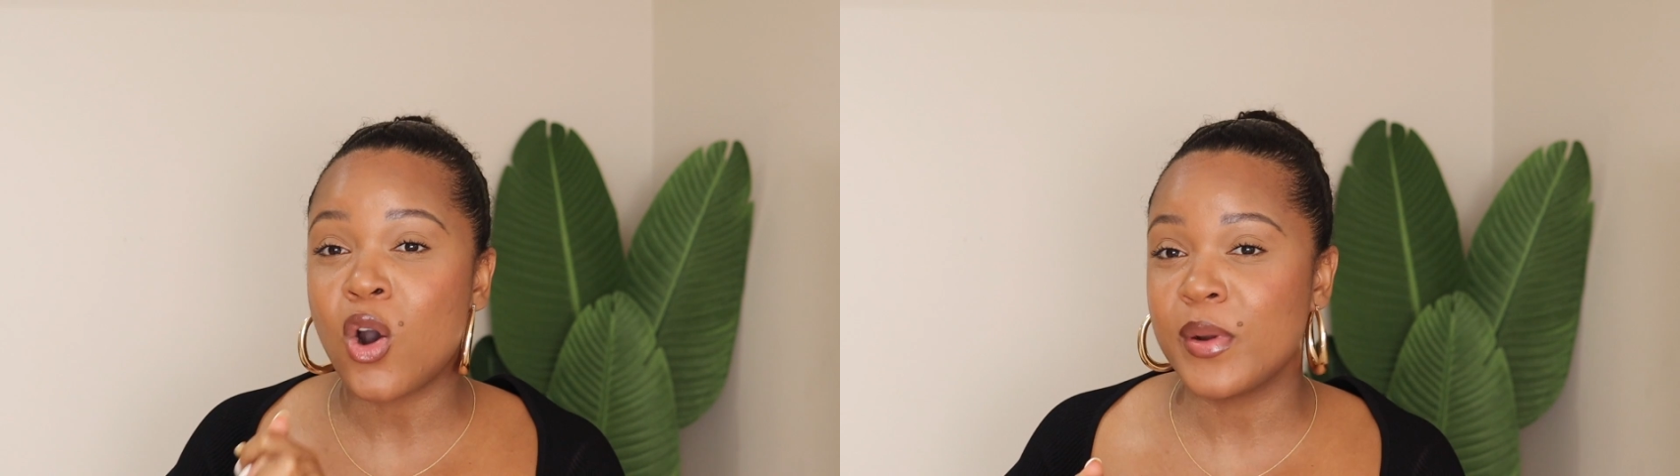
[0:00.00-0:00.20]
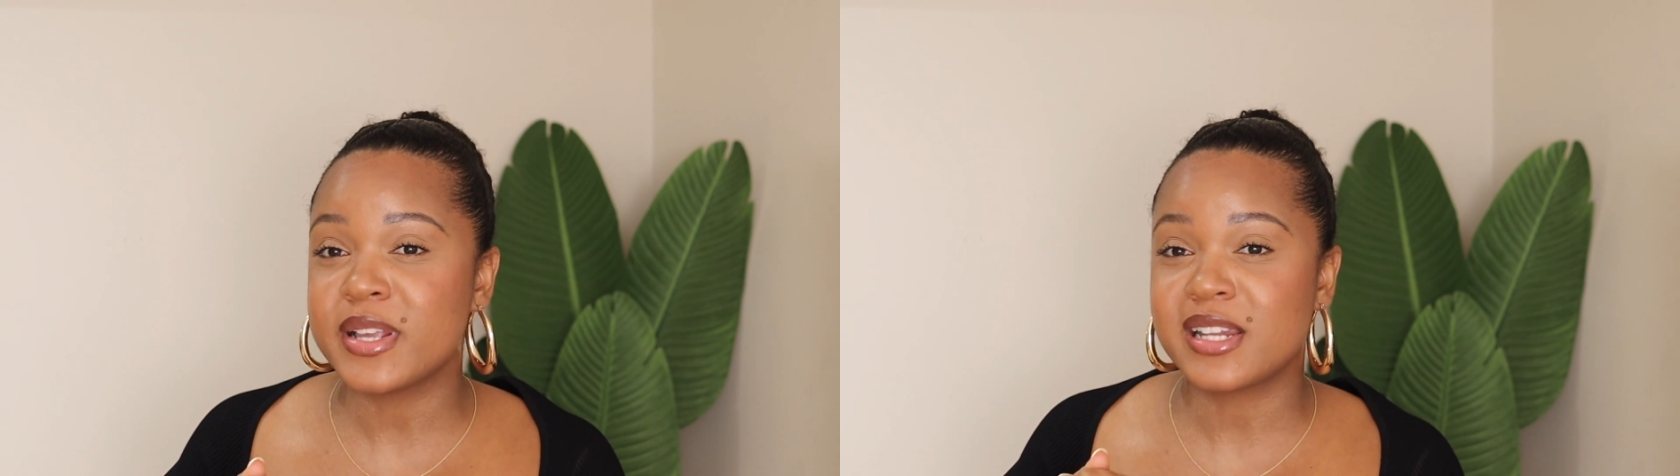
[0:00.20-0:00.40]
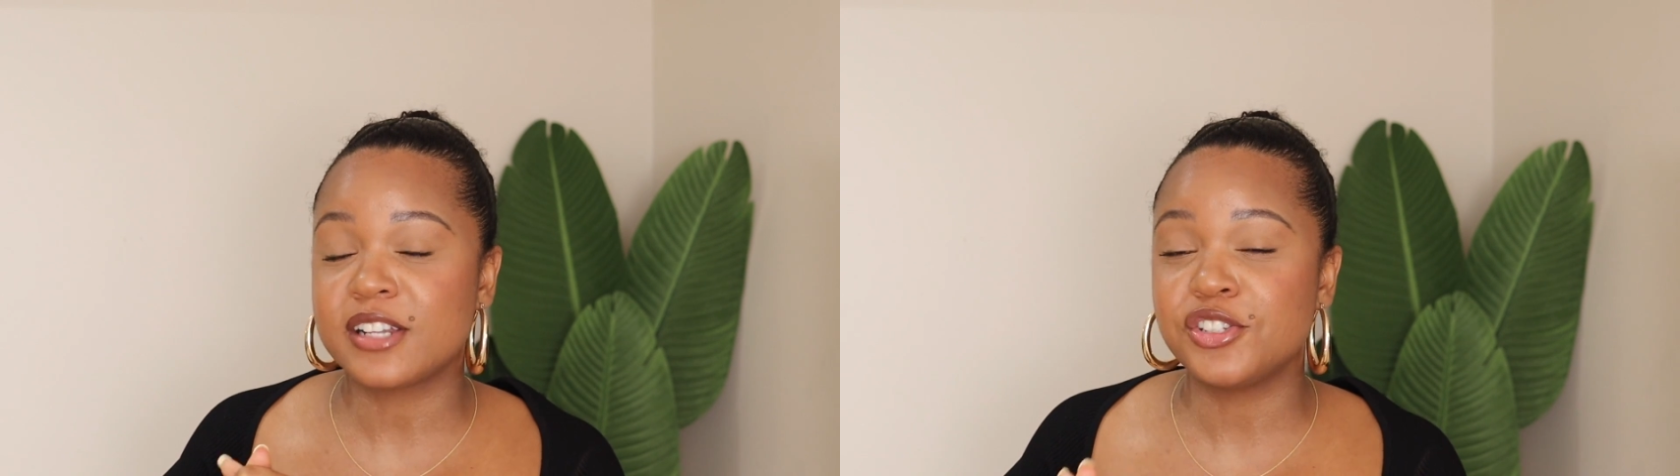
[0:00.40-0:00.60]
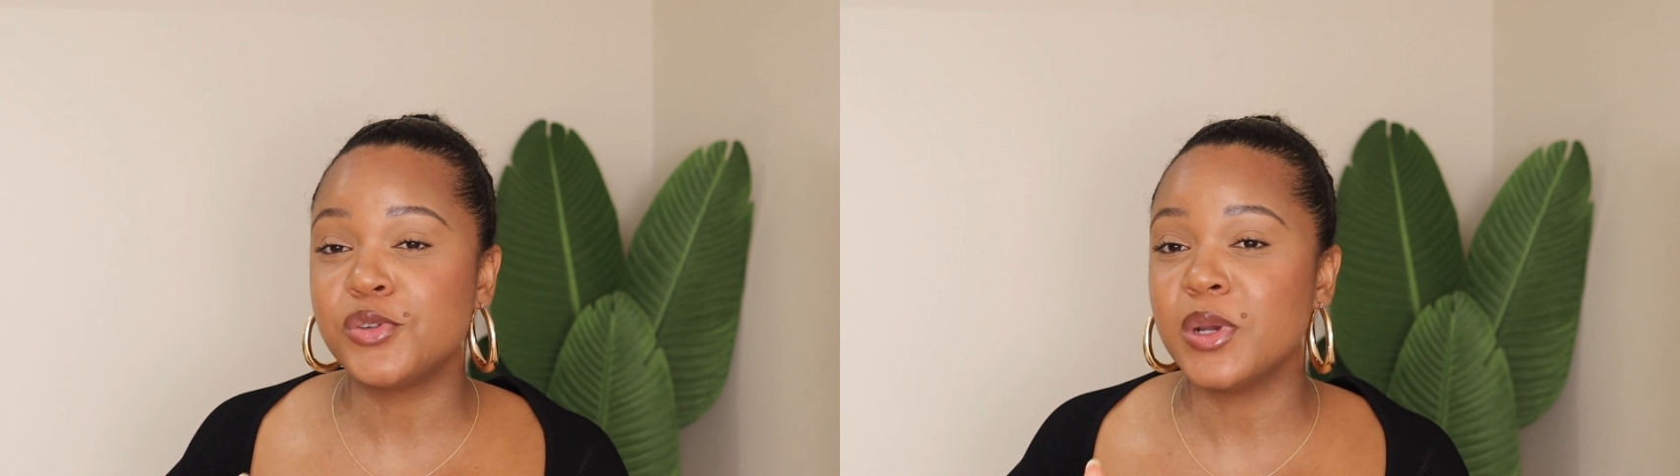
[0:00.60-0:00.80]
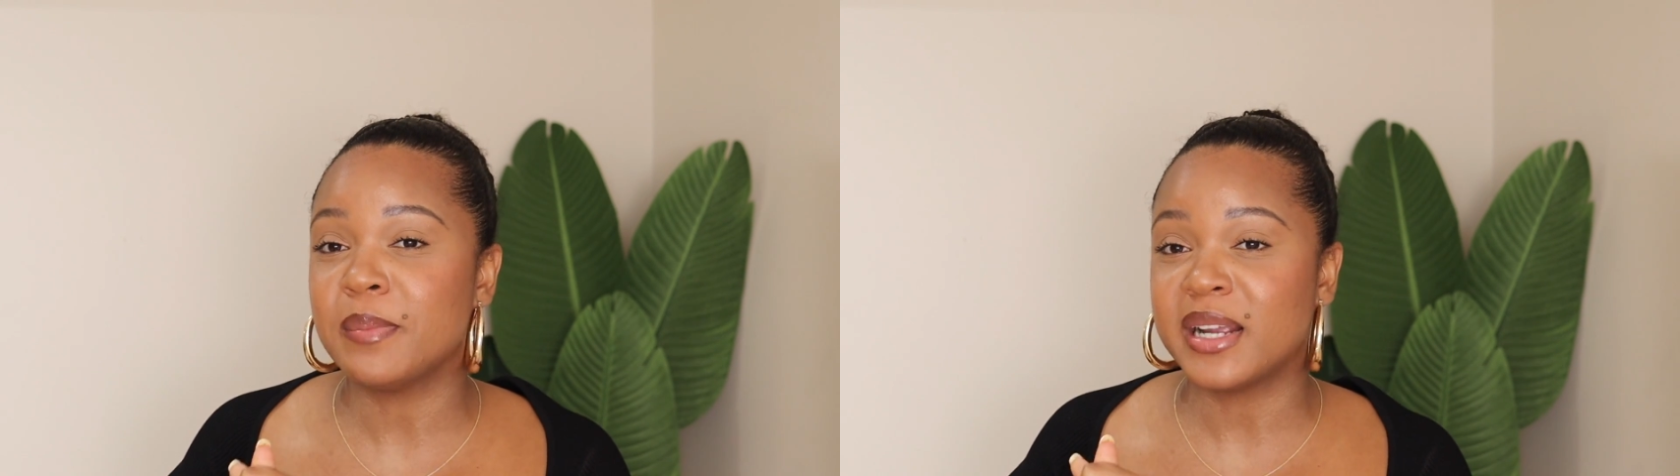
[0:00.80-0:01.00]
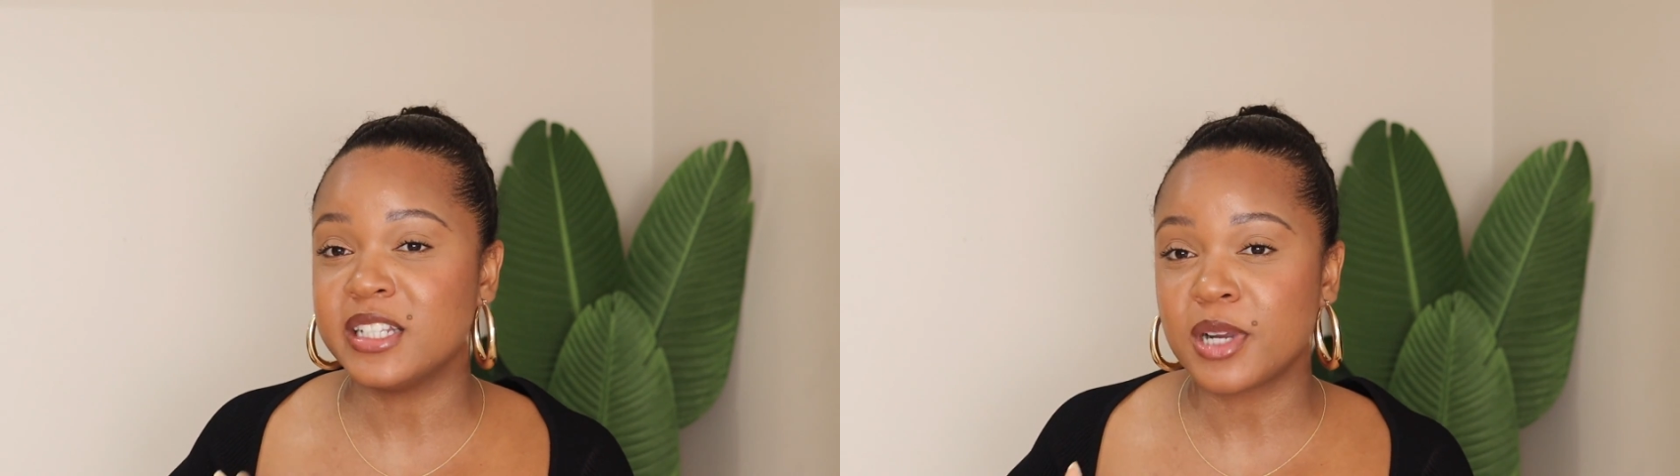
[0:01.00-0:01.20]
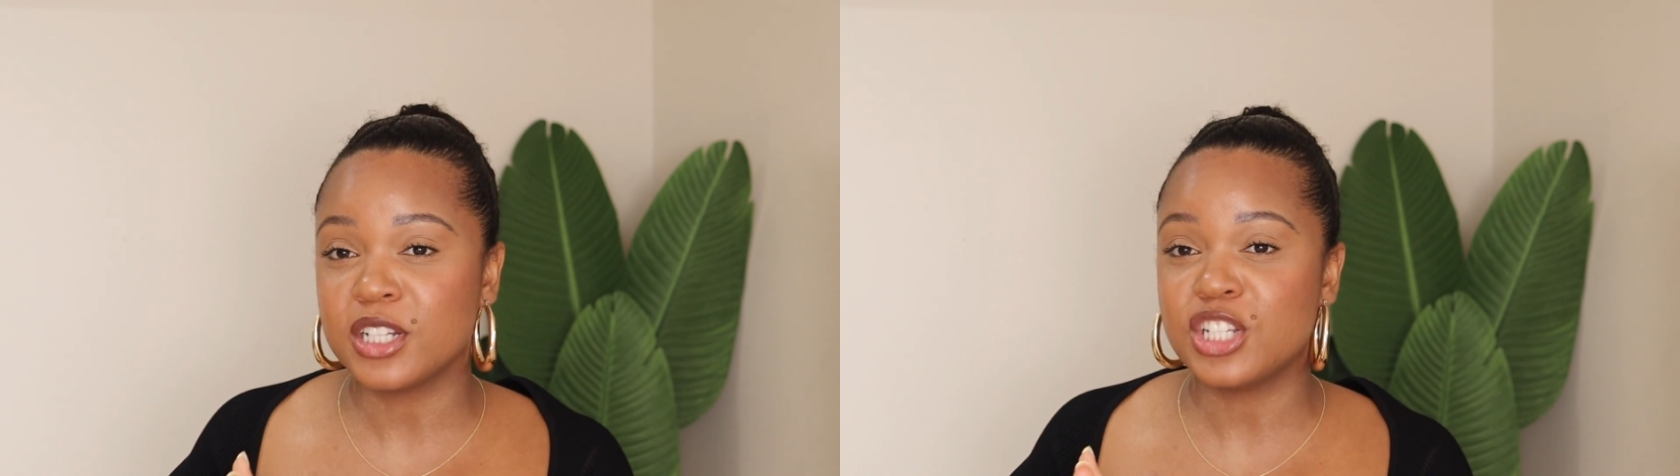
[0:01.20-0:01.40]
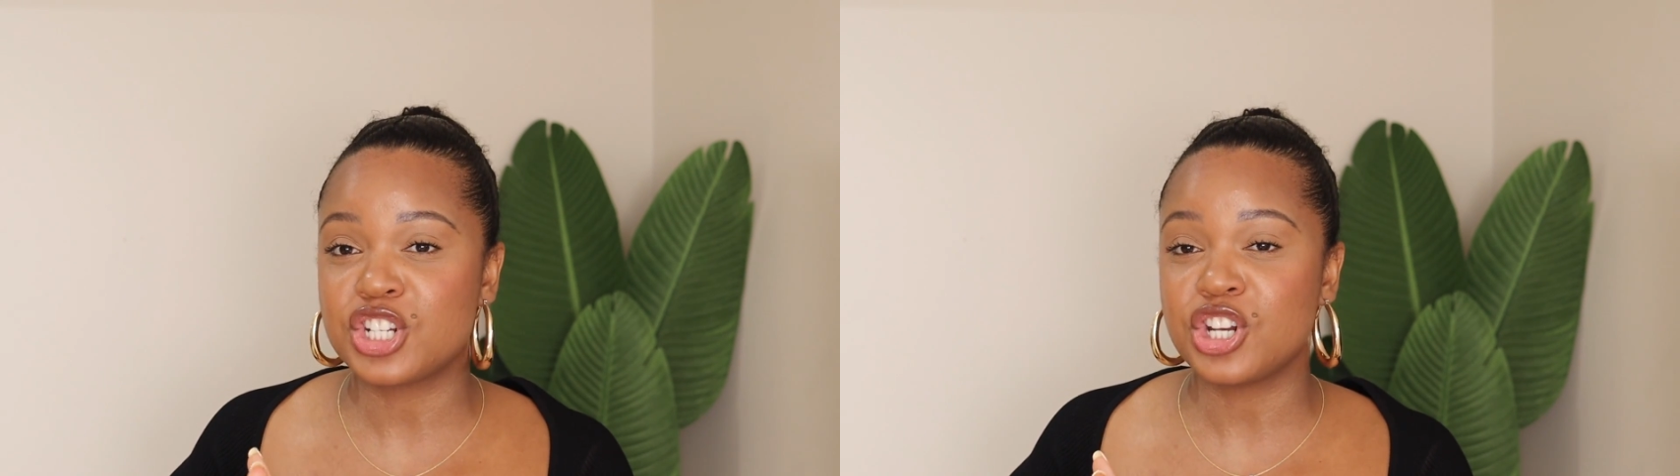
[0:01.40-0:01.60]
always like to do with my dip
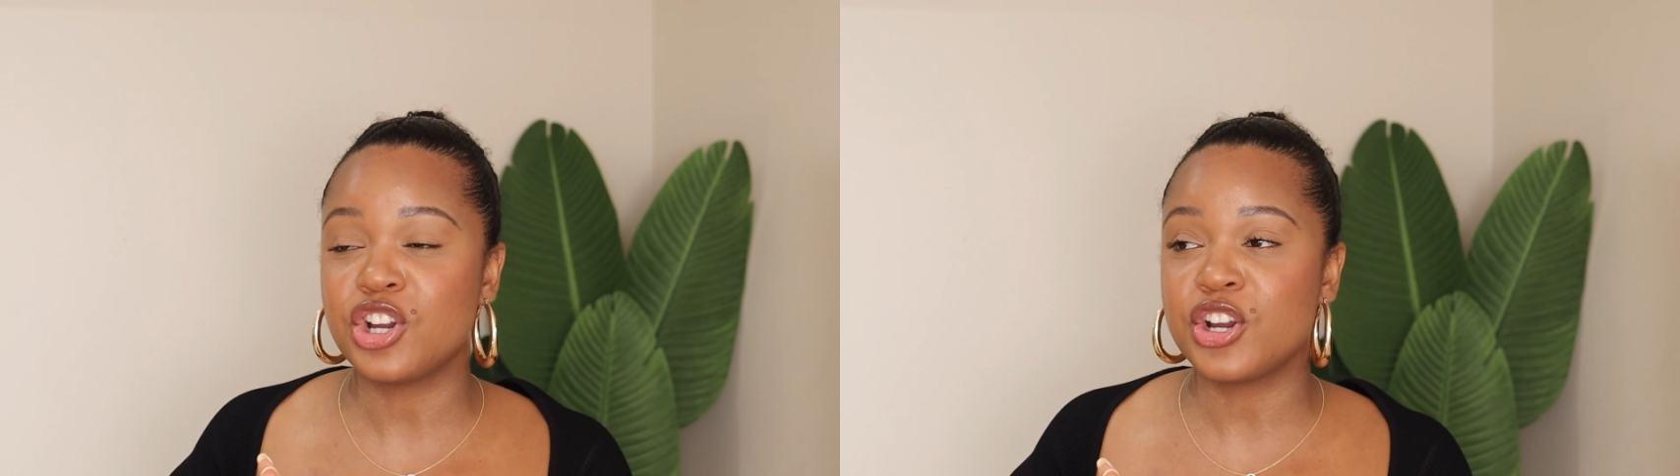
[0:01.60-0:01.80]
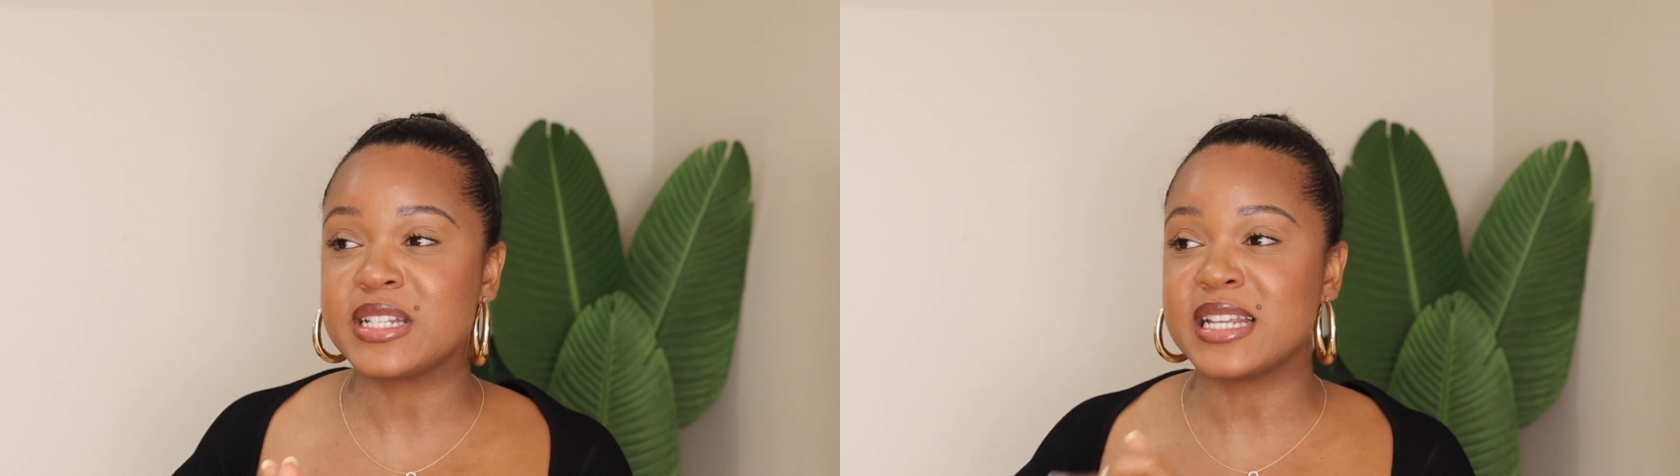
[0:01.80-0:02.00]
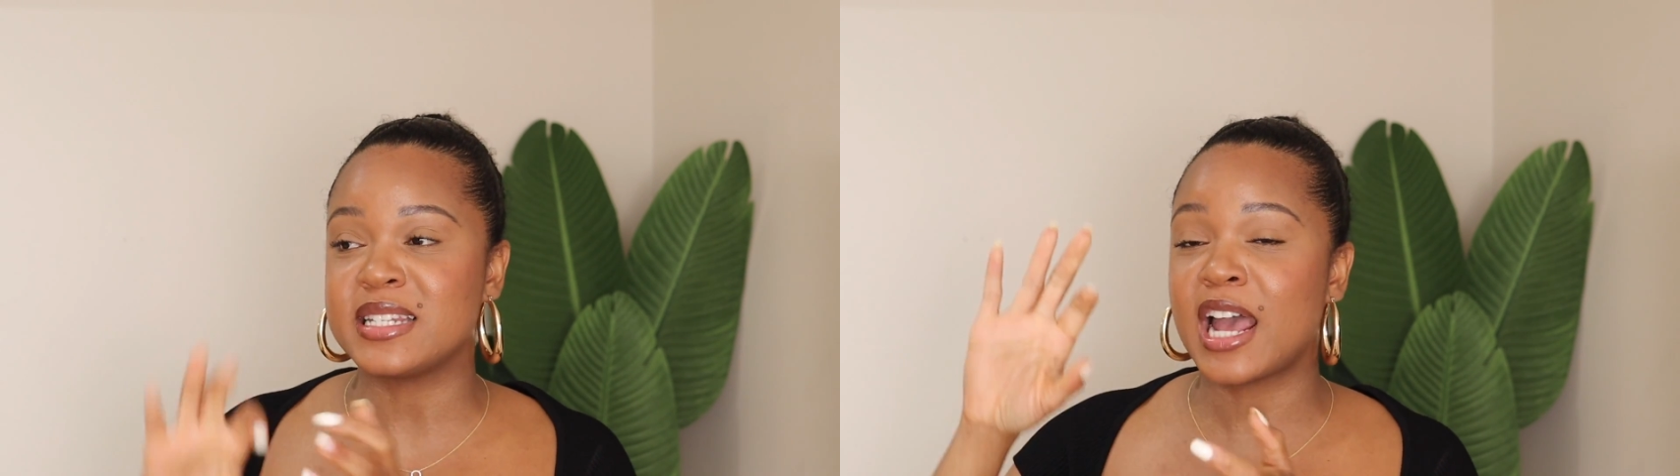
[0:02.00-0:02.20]
conditioners is